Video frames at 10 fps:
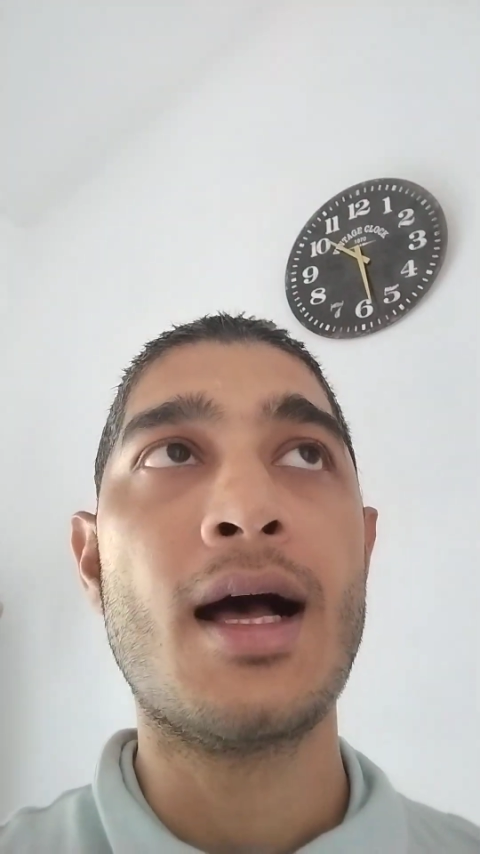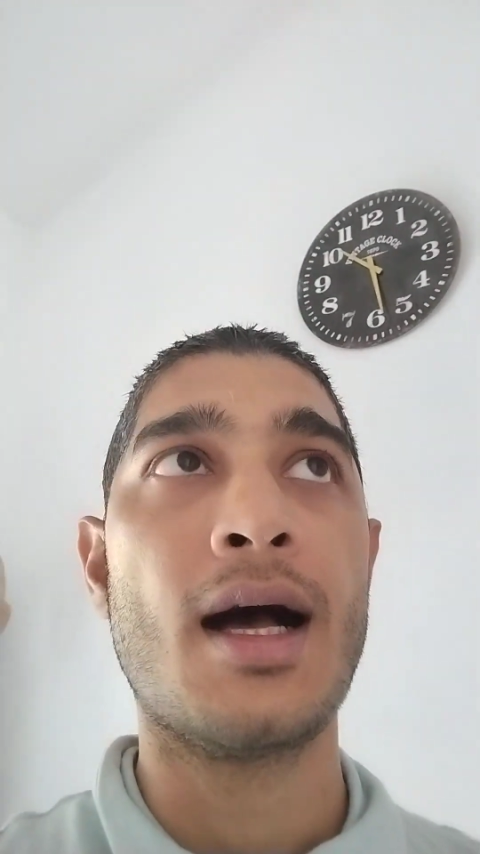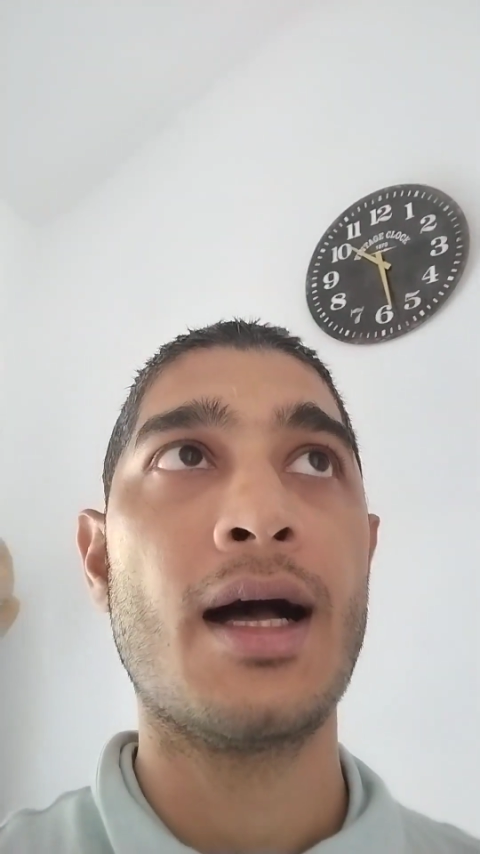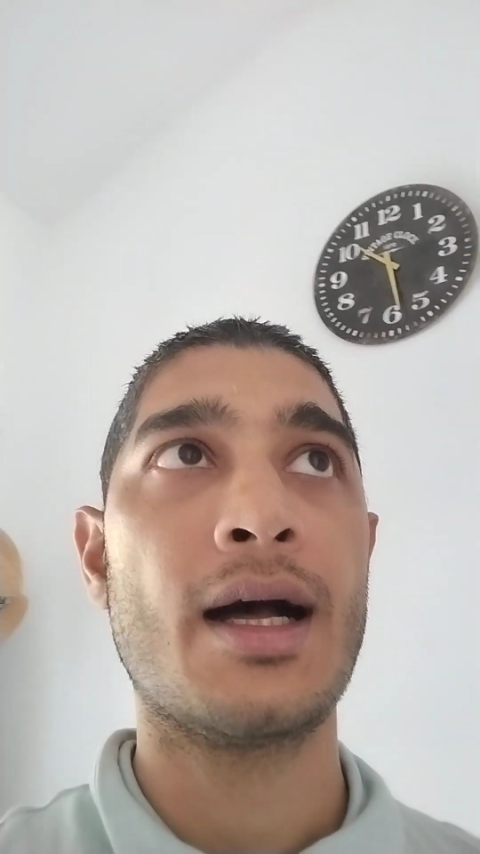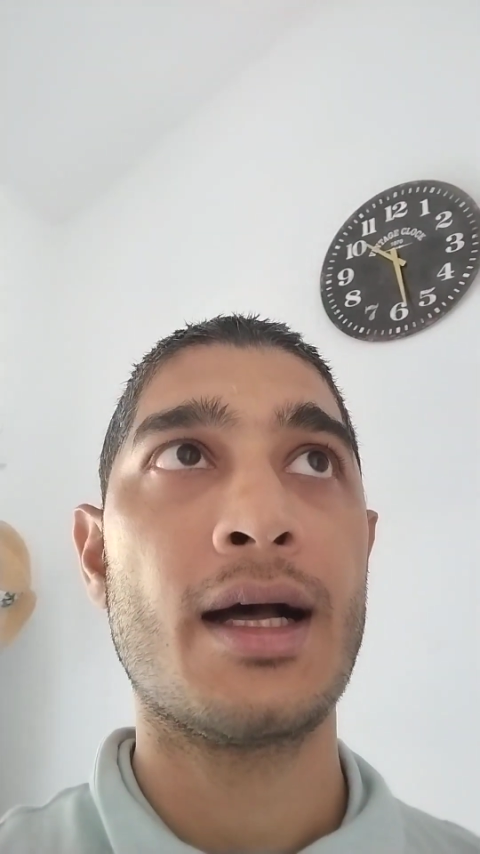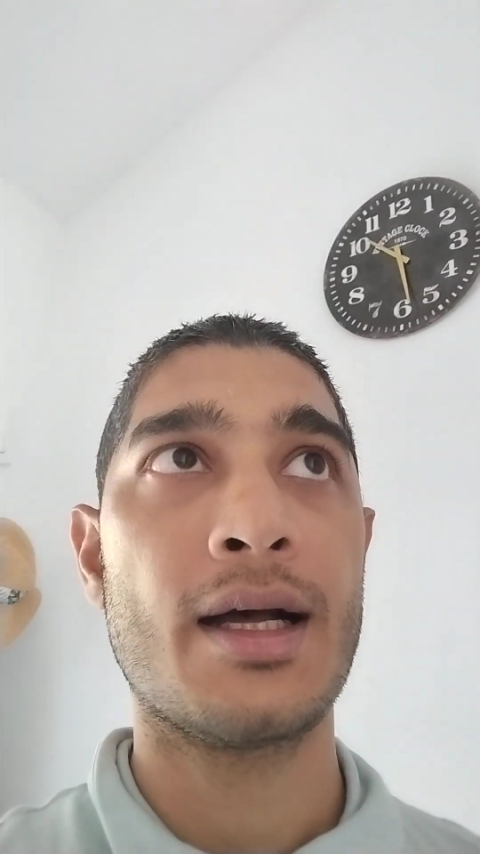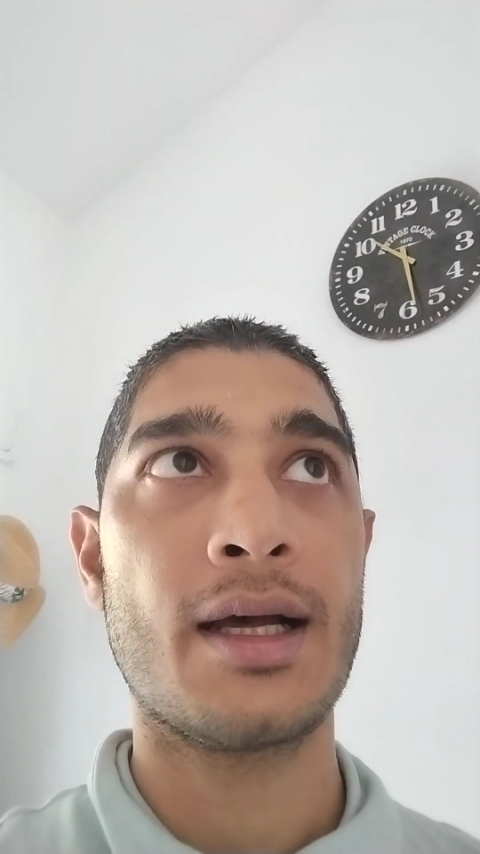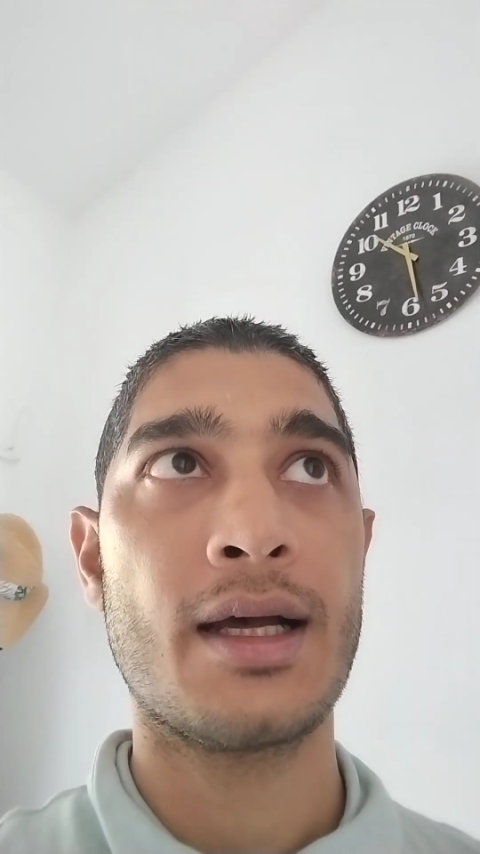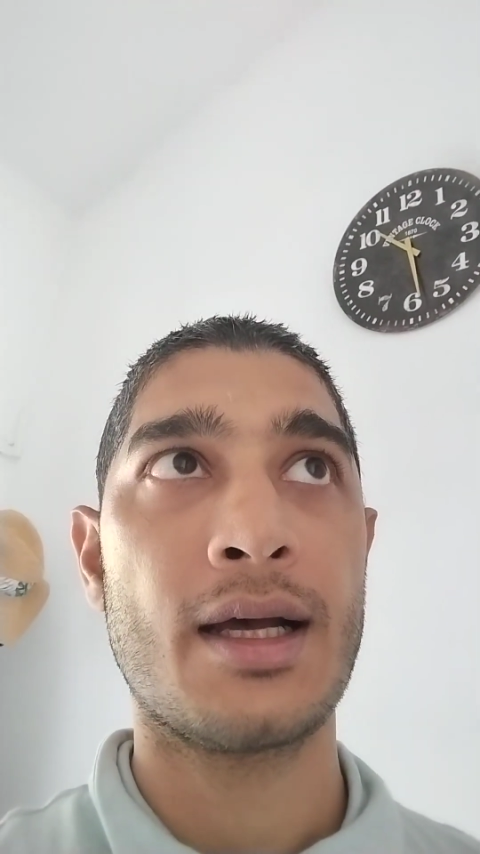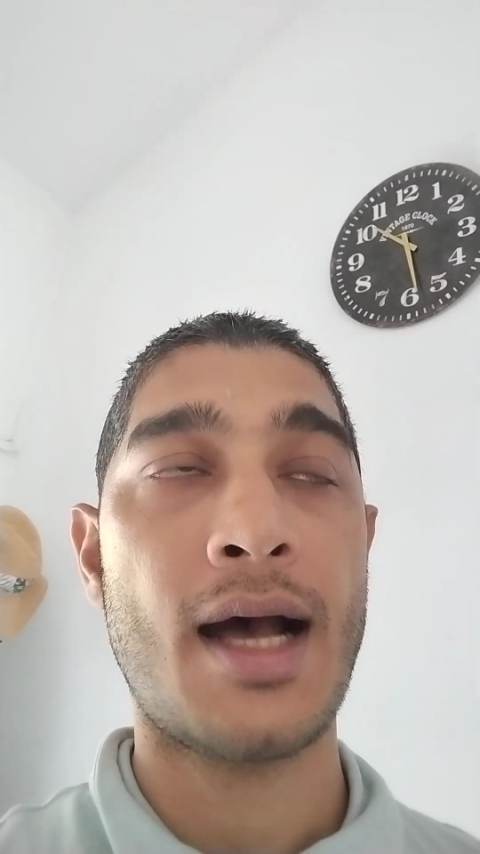
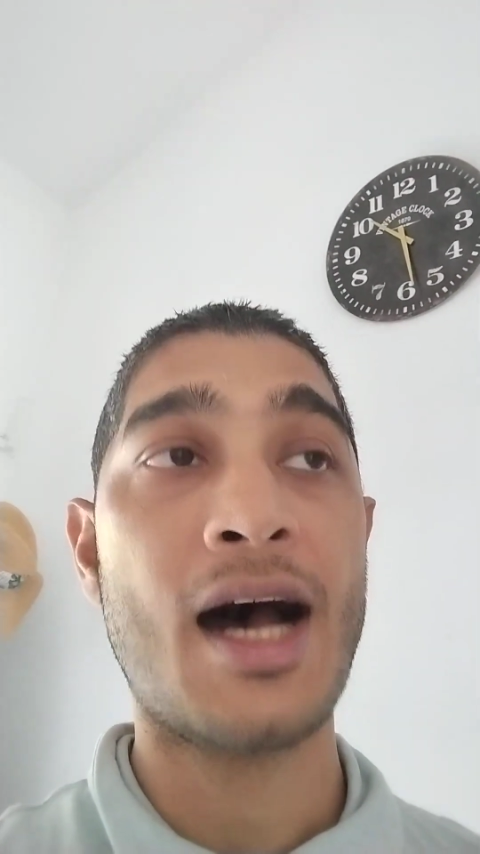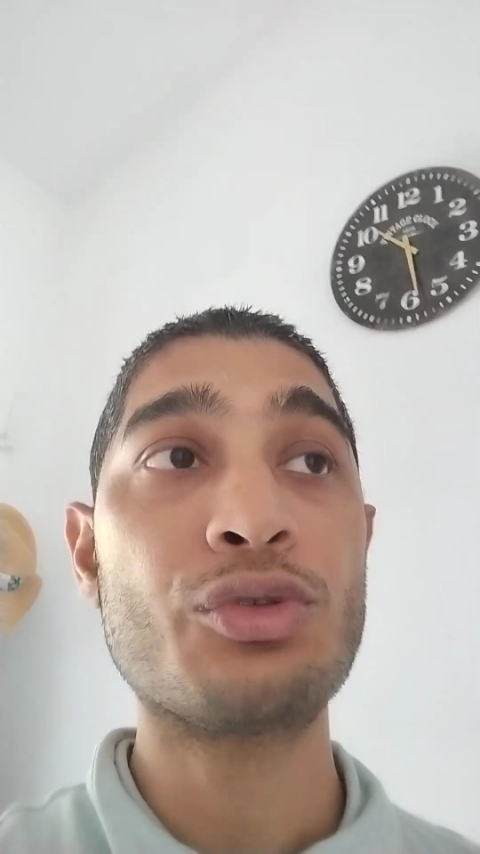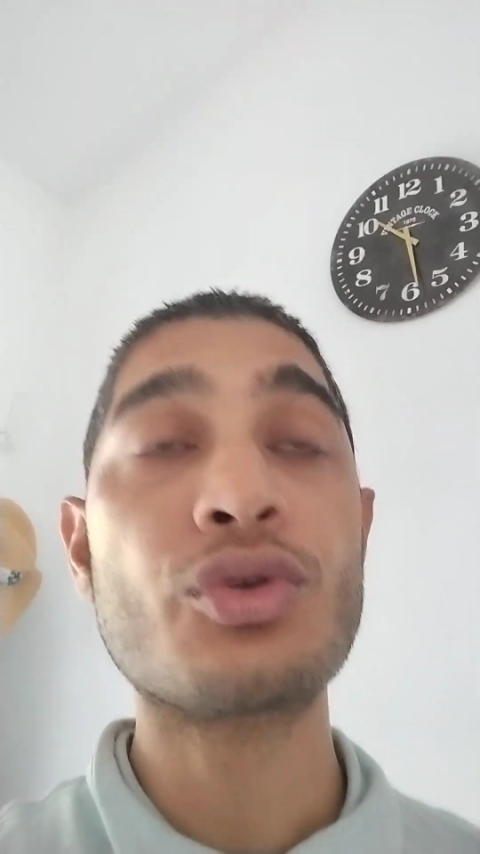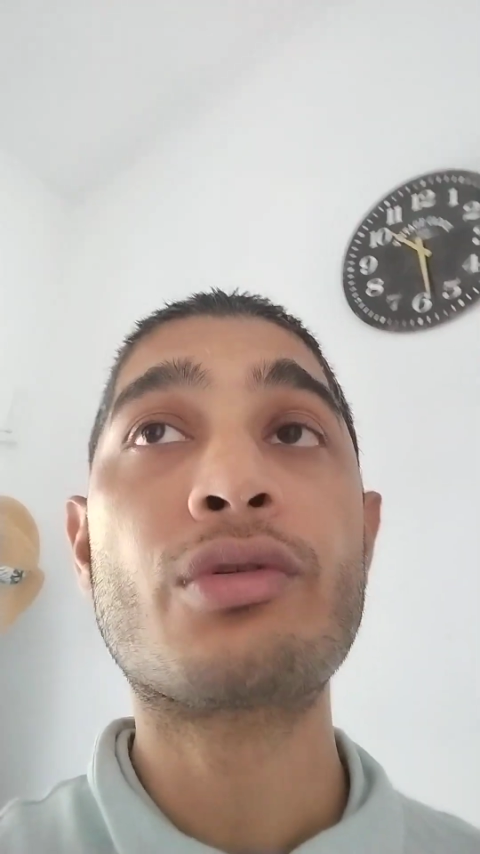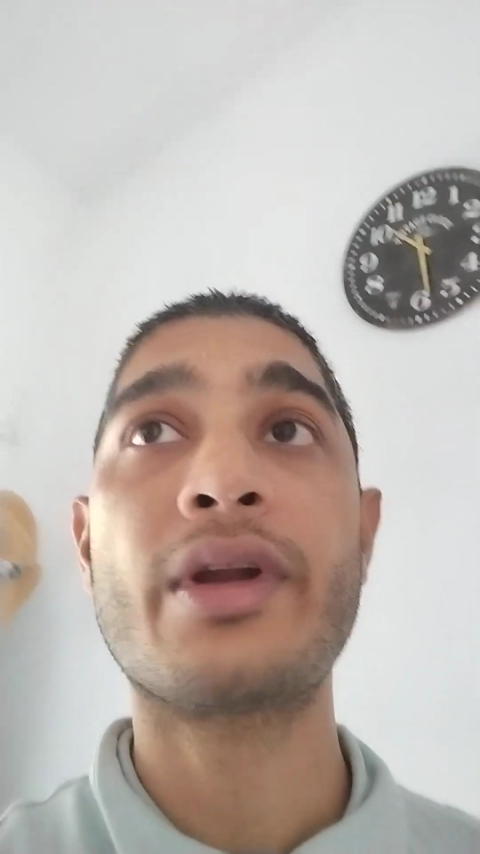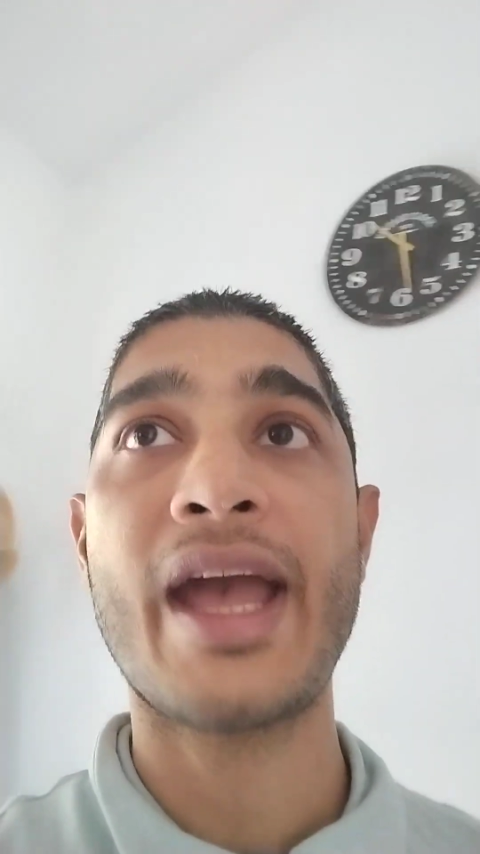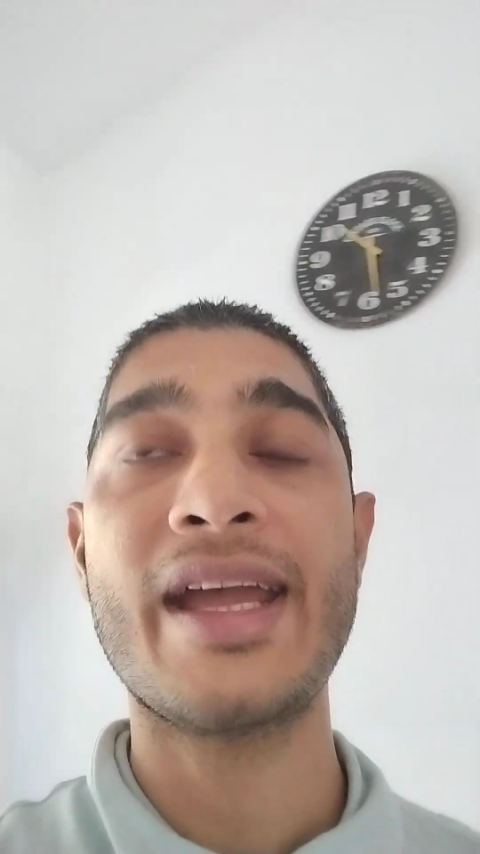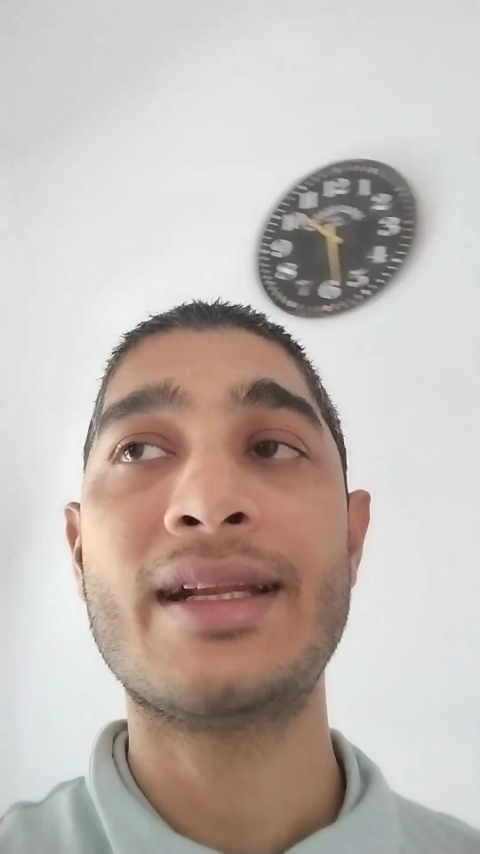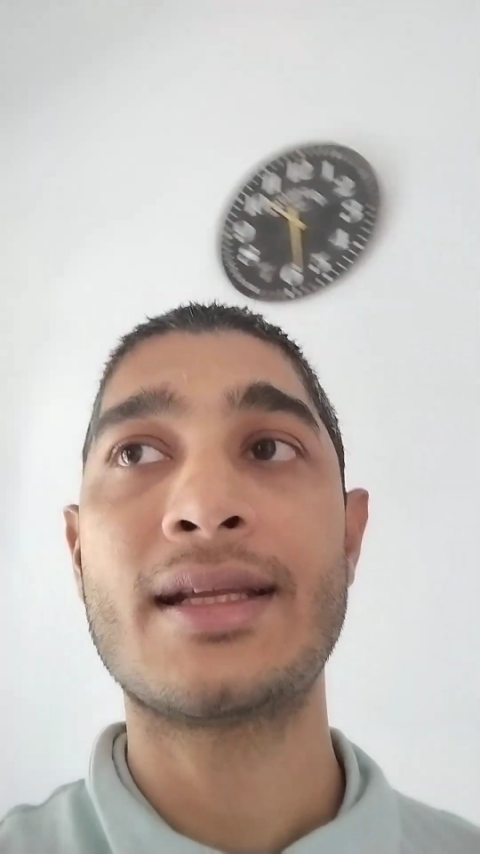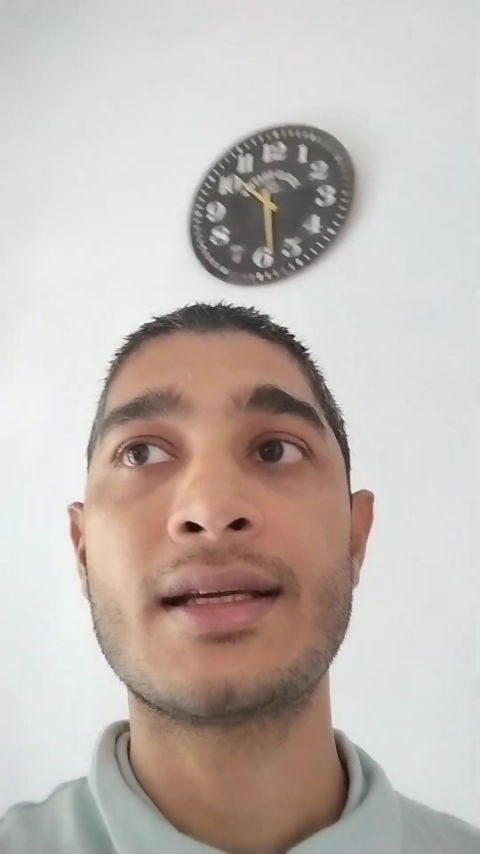how to
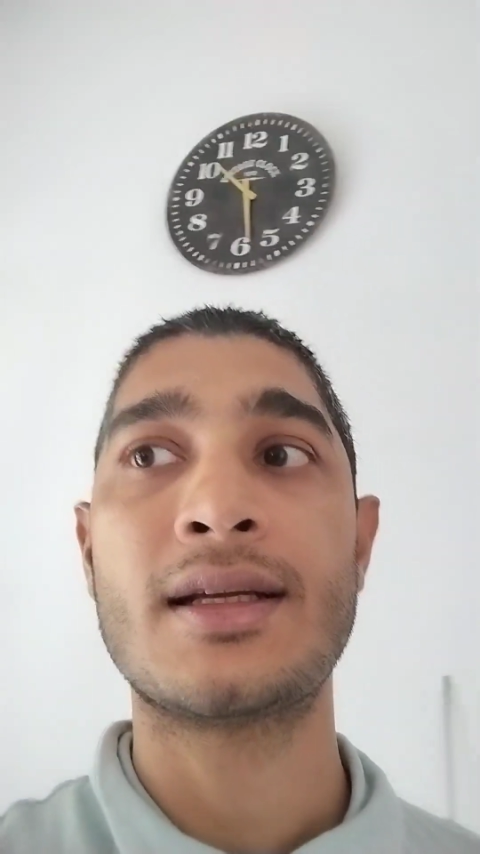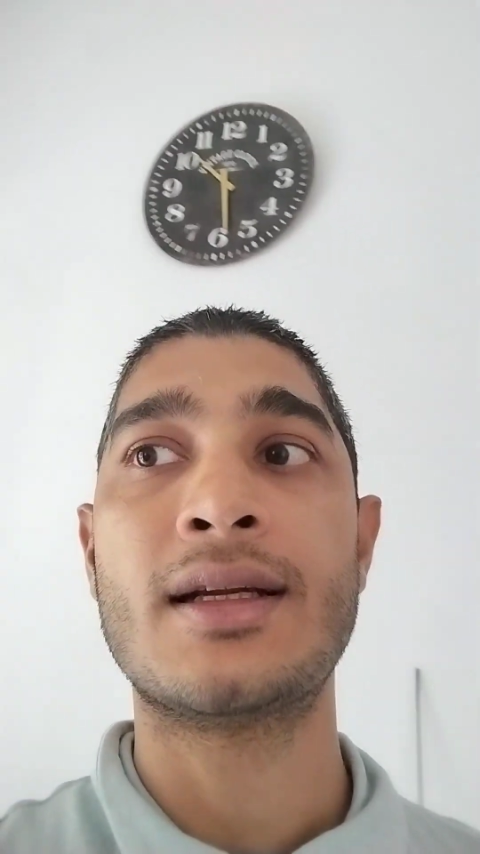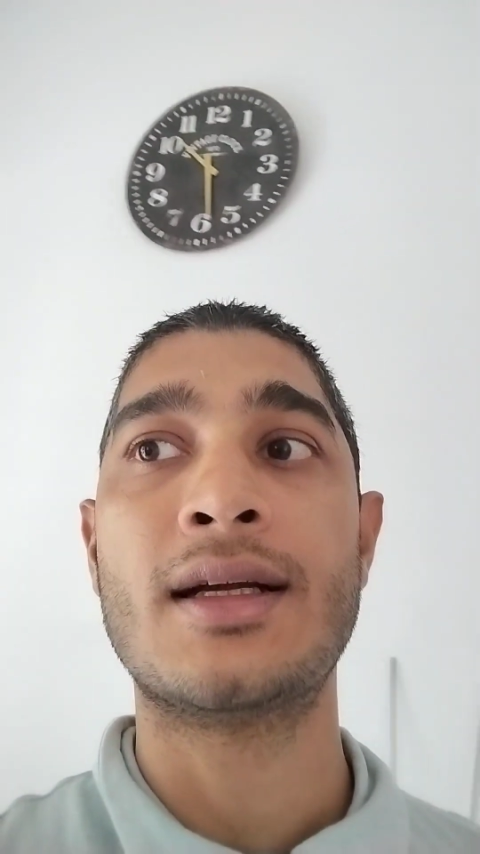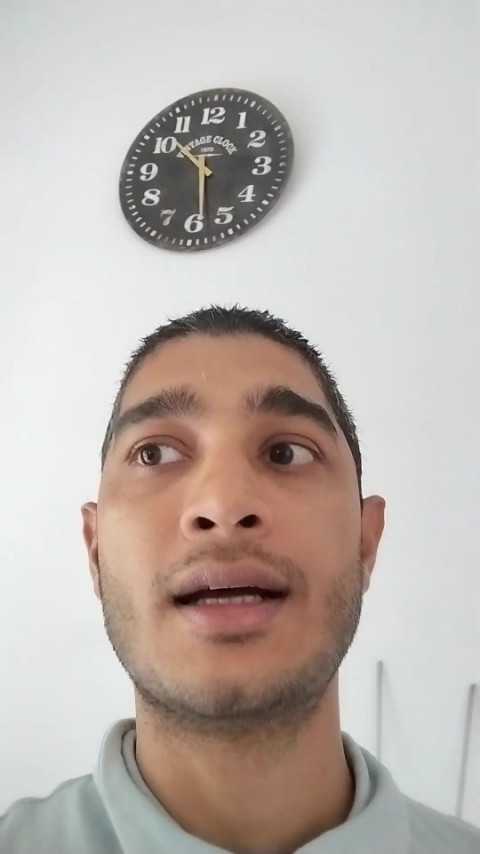create